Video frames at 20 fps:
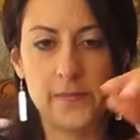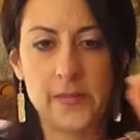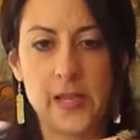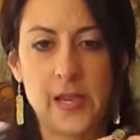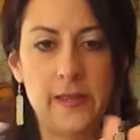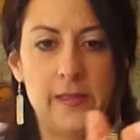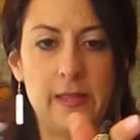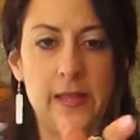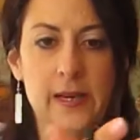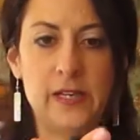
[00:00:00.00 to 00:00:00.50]

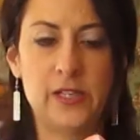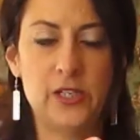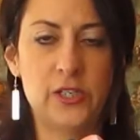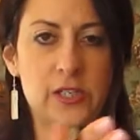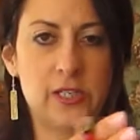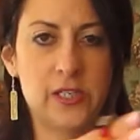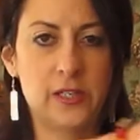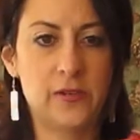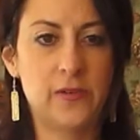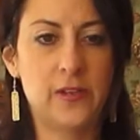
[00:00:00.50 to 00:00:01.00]
and then it's
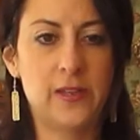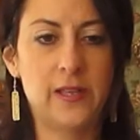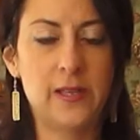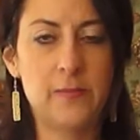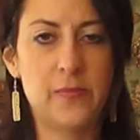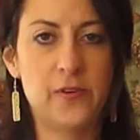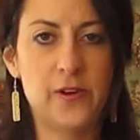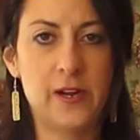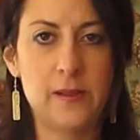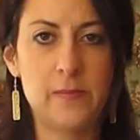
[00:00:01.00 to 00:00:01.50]
just a really
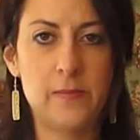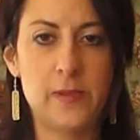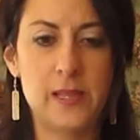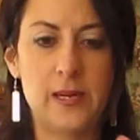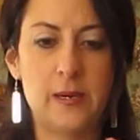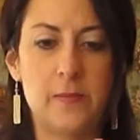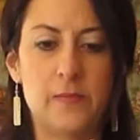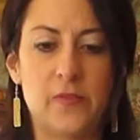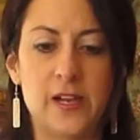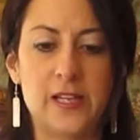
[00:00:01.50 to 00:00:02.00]
pretty
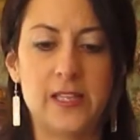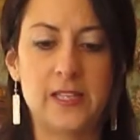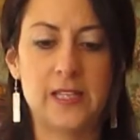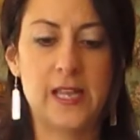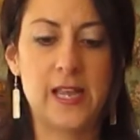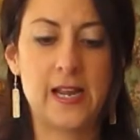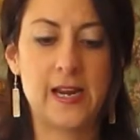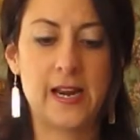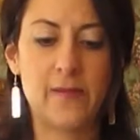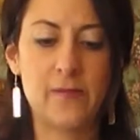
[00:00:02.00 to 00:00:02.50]
beaded bracelet,
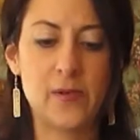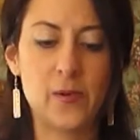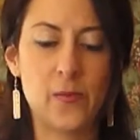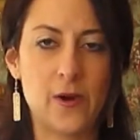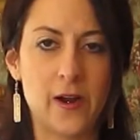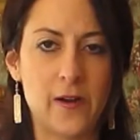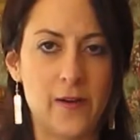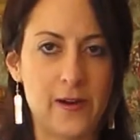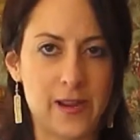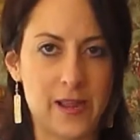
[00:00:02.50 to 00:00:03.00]
and I've been
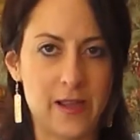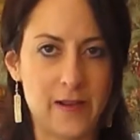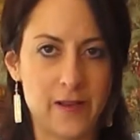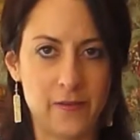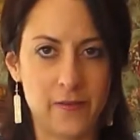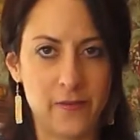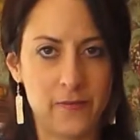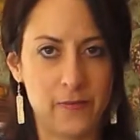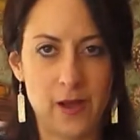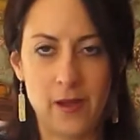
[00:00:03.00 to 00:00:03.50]
wearing it
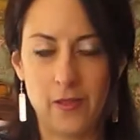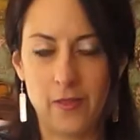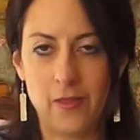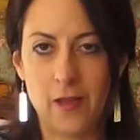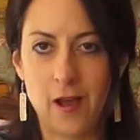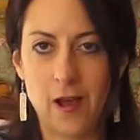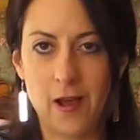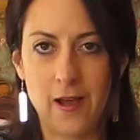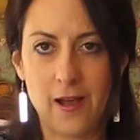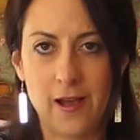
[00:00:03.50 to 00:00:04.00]
a, a
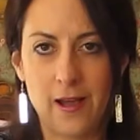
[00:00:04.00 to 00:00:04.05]
lot.